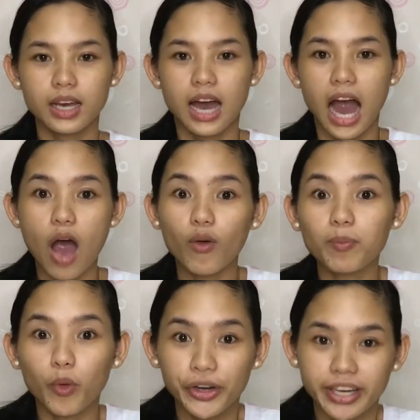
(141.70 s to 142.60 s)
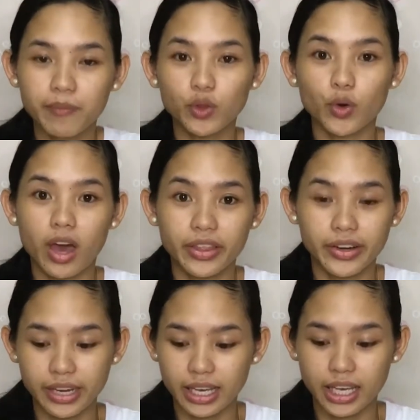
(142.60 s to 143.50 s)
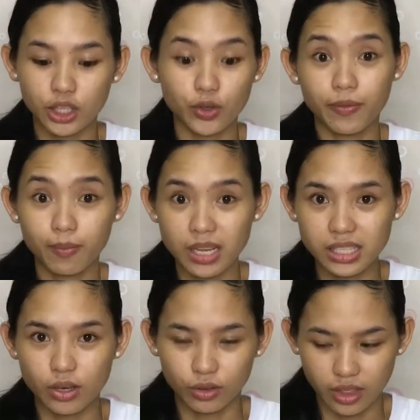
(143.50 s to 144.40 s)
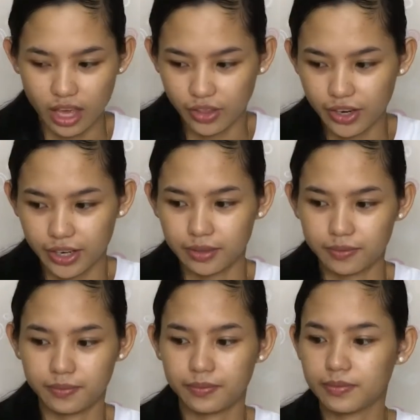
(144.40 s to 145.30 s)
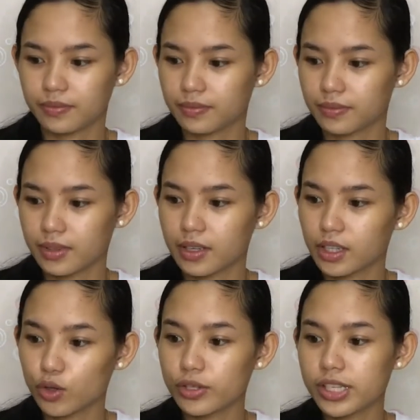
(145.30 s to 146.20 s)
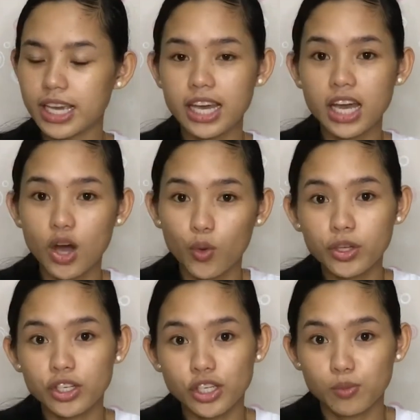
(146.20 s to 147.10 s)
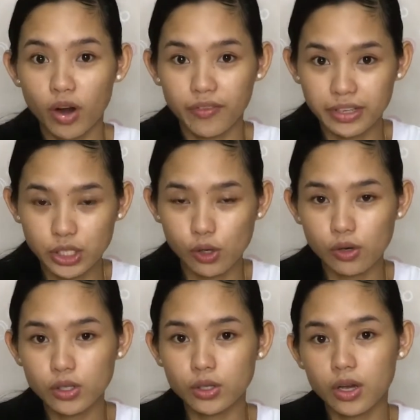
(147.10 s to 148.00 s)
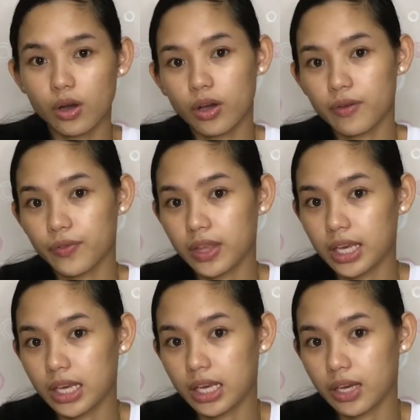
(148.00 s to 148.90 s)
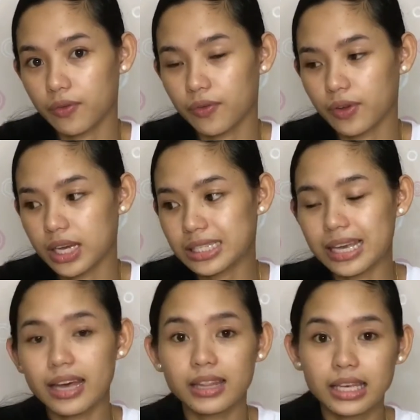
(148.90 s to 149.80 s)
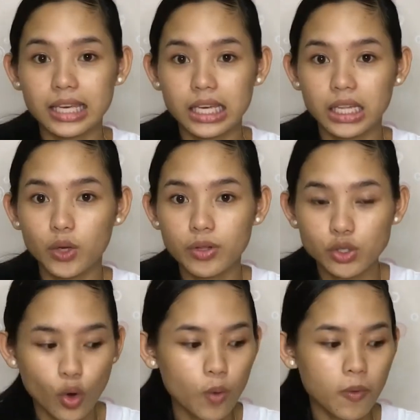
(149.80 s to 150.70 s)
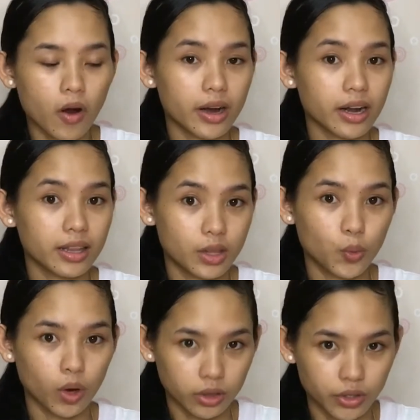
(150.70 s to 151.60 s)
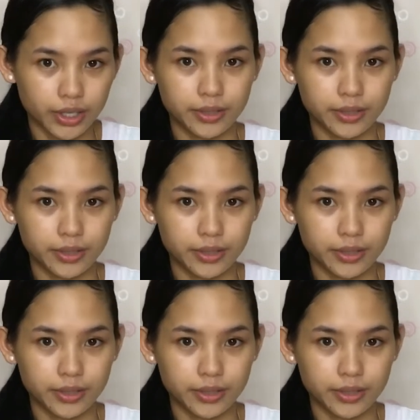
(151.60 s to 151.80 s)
I will pour them together into the plastic container to see which is more viscous, if it's the liquid soap or the water.